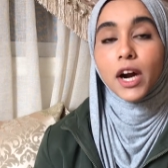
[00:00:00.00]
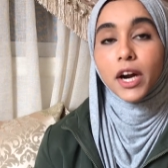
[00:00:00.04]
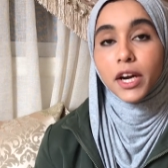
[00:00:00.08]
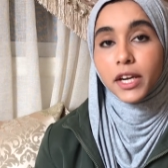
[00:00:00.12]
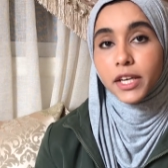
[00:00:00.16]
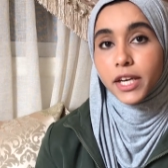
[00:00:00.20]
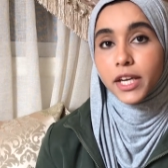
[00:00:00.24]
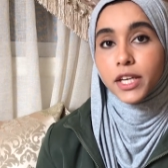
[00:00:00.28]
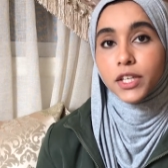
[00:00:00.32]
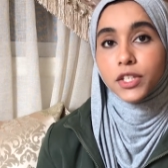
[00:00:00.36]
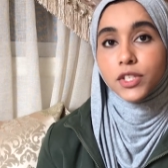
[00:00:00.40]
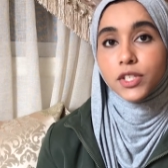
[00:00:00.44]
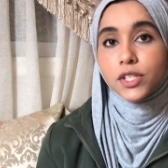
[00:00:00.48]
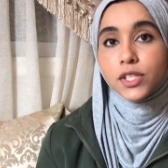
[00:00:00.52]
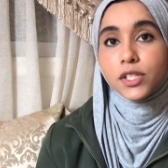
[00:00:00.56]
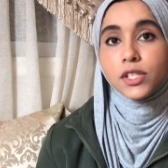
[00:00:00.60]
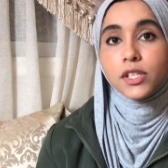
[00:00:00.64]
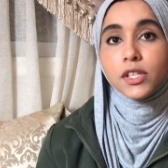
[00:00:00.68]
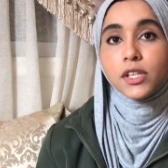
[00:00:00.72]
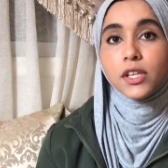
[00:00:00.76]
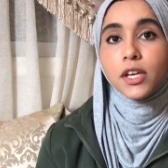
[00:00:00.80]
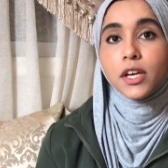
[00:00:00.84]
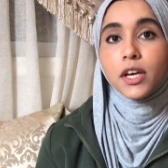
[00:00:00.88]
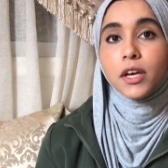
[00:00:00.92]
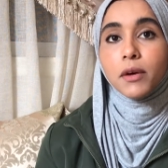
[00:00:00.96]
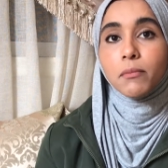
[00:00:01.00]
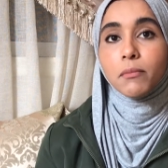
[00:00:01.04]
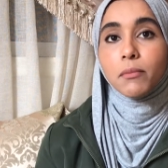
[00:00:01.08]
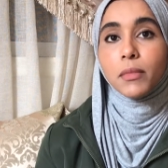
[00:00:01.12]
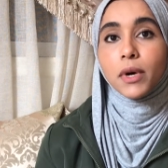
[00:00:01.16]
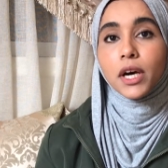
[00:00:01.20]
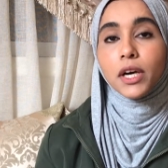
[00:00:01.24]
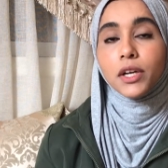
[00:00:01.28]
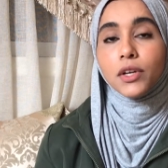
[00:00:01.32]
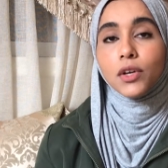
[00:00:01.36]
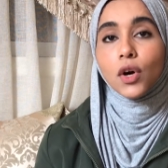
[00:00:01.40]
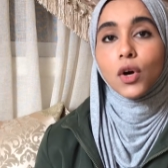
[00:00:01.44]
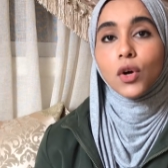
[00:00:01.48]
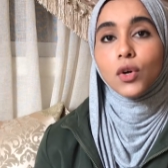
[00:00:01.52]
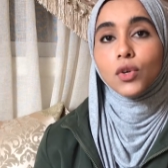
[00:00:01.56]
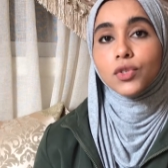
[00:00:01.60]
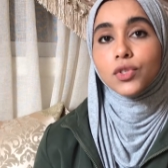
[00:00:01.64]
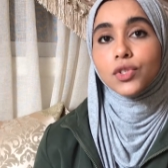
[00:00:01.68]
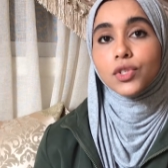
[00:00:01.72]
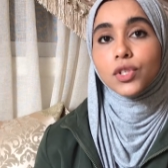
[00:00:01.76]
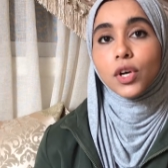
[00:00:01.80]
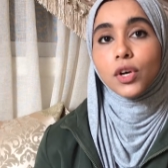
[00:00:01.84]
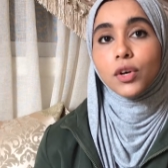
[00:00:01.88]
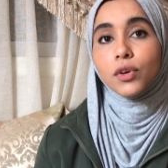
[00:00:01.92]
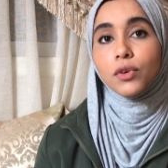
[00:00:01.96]
architects, but
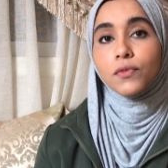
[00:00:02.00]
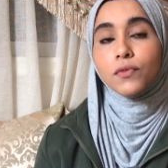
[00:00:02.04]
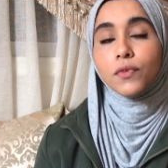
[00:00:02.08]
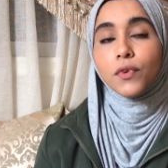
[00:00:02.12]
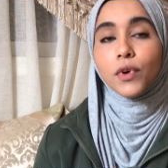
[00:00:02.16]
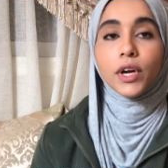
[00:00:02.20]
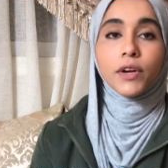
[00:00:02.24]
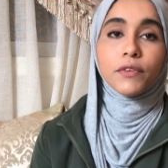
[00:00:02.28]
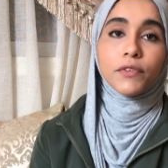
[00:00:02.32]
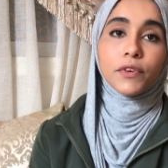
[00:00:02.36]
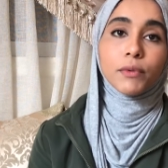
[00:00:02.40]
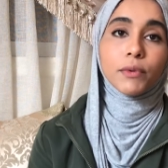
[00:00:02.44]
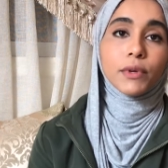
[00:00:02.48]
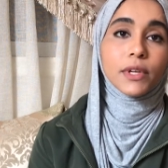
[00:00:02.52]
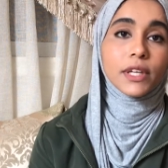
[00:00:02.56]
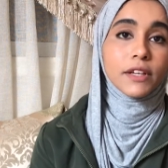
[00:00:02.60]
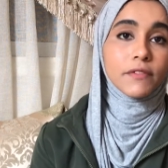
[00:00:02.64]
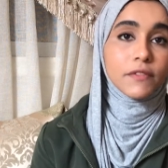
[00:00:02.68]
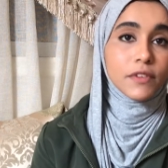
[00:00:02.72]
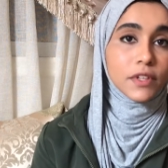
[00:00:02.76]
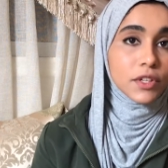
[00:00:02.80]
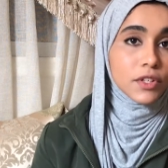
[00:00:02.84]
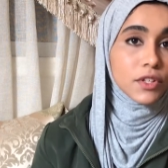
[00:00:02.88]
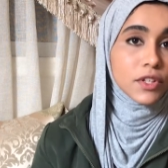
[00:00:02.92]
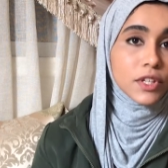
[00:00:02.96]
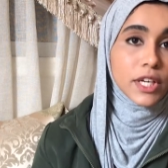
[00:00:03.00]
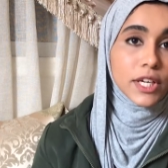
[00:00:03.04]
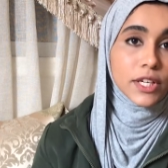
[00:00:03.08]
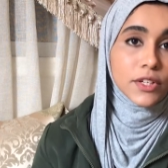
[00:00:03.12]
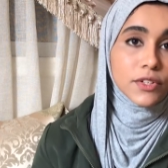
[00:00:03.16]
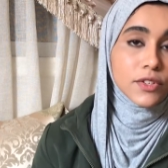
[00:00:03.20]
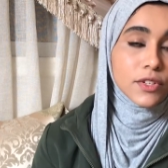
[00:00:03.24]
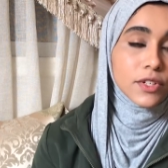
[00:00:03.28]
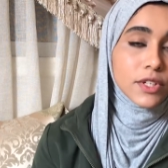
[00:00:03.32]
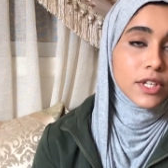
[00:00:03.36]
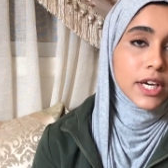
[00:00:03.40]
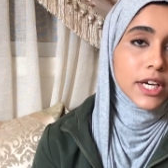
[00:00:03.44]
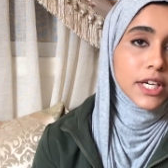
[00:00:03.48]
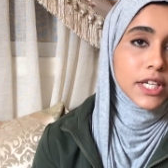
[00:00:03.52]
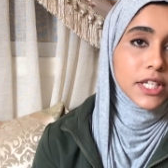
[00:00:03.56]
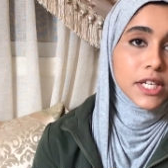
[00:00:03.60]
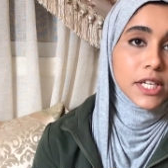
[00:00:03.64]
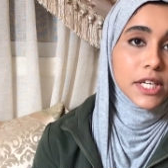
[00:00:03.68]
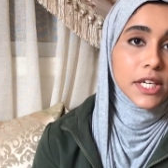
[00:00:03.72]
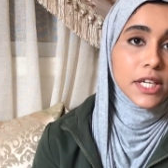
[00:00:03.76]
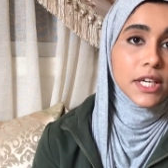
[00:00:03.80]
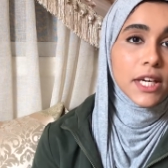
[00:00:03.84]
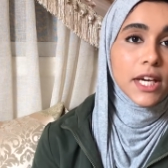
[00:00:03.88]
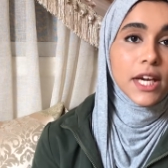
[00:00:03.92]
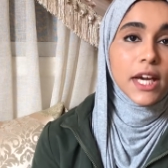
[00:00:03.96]
also for everyone living in today's
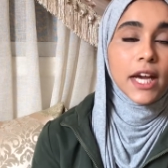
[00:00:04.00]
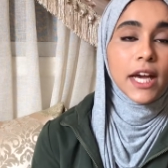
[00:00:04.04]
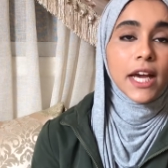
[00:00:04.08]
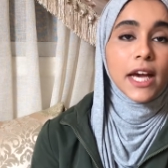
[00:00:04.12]
society.